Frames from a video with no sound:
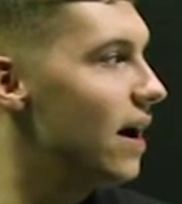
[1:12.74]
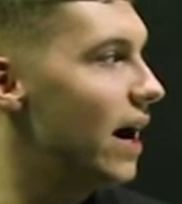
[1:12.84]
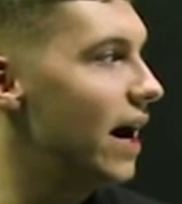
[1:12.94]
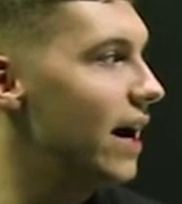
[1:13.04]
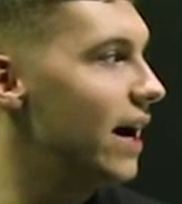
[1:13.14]

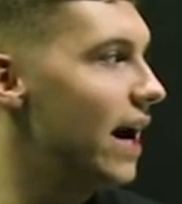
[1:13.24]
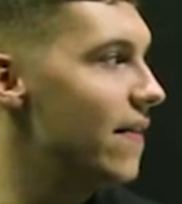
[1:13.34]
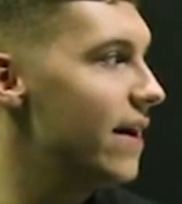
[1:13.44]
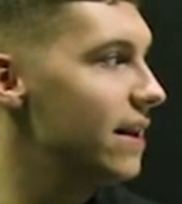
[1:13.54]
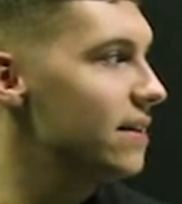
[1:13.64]
Uh,
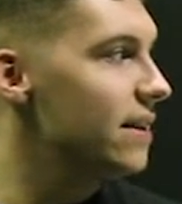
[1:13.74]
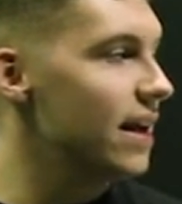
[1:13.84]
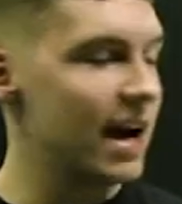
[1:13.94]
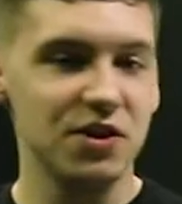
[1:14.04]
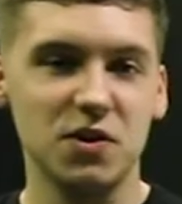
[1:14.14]
and then
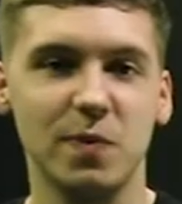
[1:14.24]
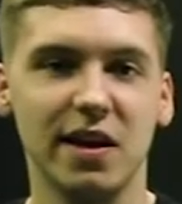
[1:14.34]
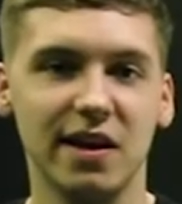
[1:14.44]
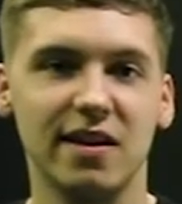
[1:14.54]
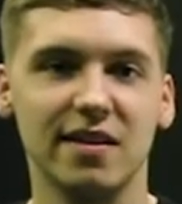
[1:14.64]
as you
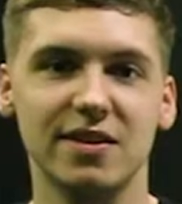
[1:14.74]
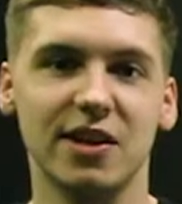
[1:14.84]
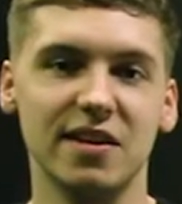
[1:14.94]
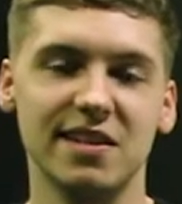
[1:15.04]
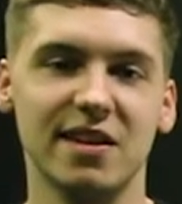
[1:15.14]
speak, you
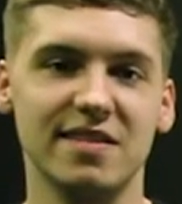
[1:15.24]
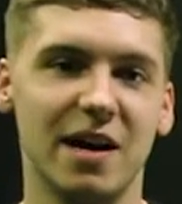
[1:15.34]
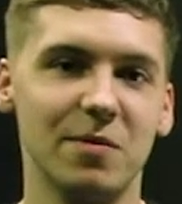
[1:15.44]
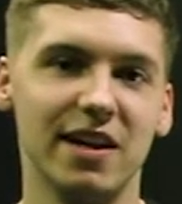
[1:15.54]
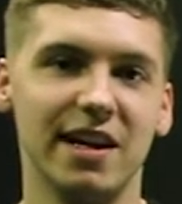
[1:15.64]
can see on the
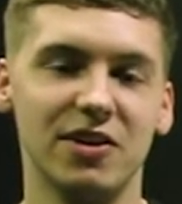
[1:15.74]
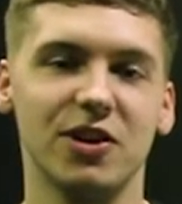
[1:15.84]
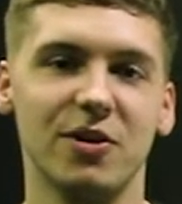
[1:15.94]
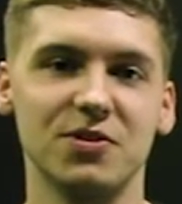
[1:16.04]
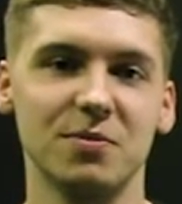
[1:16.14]
tablet it
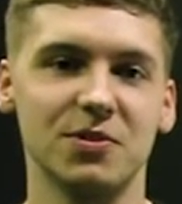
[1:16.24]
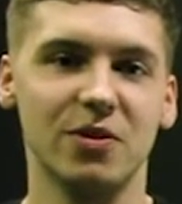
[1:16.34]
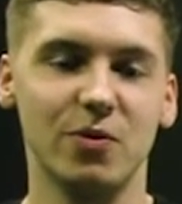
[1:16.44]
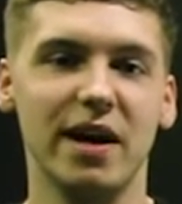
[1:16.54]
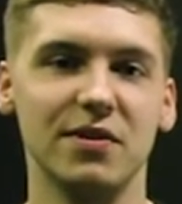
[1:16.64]
shows some sort
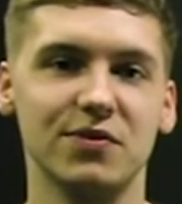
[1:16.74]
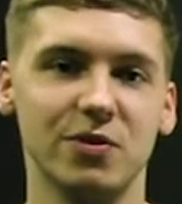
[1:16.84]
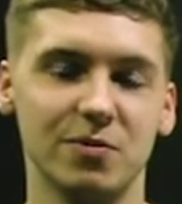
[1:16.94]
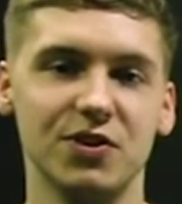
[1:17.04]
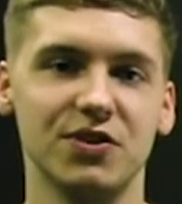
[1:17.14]
of
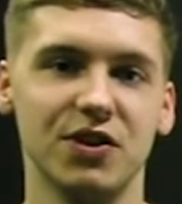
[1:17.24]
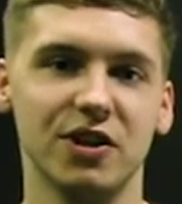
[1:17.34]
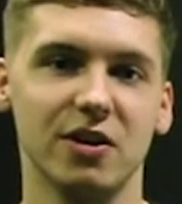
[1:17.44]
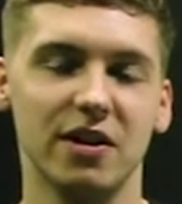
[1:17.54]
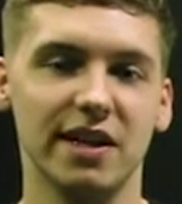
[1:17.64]
waveforms just to
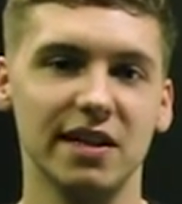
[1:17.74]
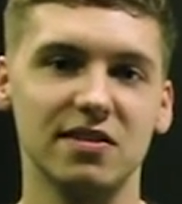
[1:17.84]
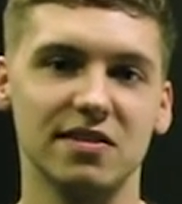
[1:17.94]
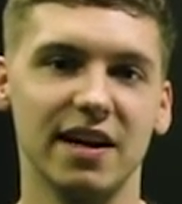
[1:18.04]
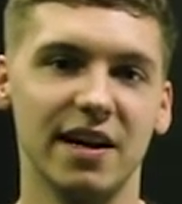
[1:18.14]
show like
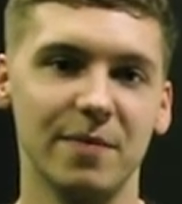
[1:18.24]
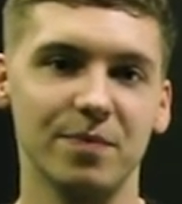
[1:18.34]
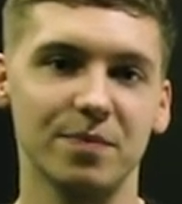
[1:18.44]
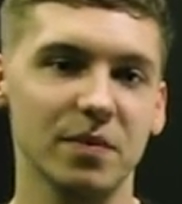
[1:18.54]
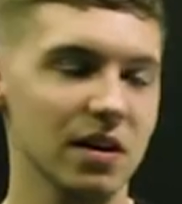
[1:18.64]
it's
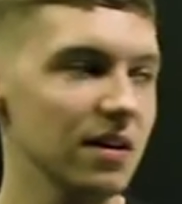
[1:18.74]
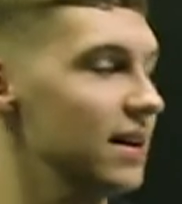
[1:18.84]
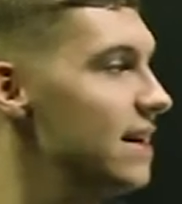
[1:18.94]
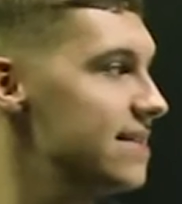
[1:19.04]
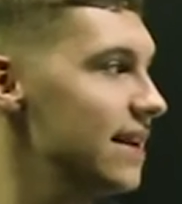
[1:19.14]
um,
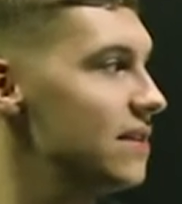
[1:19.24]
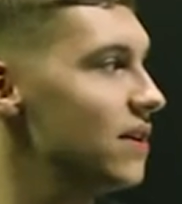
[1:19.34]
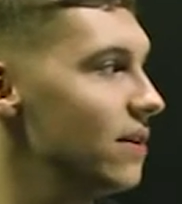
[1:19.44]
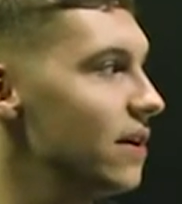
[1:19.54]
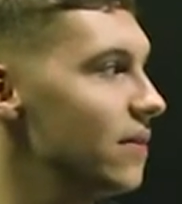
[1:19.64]
listening
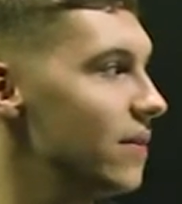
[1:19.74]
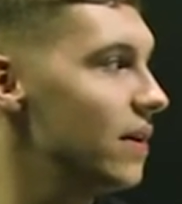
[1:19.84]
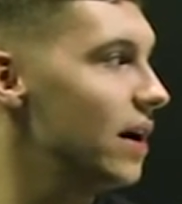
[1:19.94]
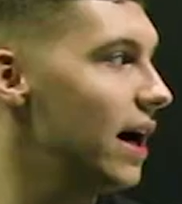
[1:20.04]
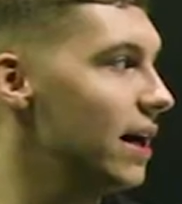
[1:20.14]
to you.
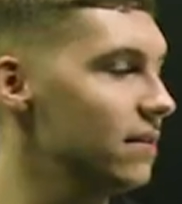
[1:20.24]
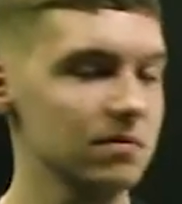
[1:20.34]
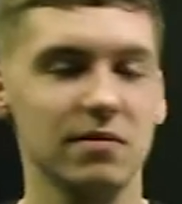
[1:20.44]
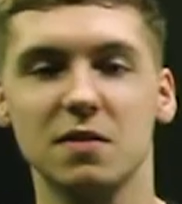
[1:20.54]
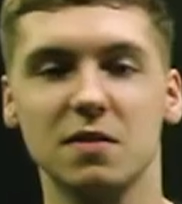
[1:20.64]
And
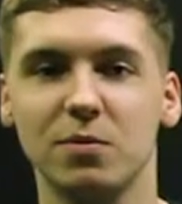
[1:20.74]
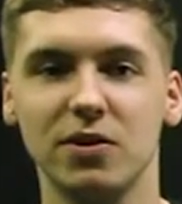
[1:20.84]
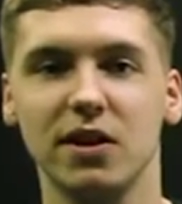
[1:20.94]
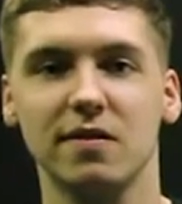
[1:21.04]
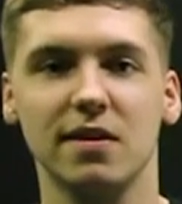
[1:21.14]
that's my
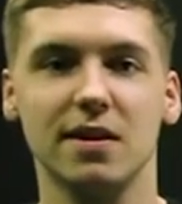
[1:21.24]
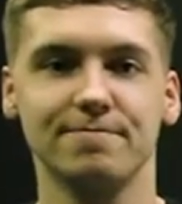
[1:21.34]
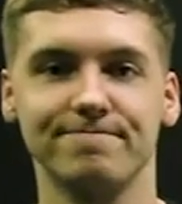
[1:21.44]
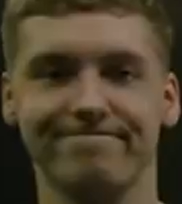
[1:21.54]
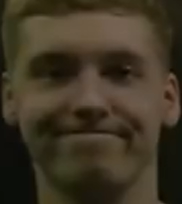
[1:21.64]
project, yeah. You're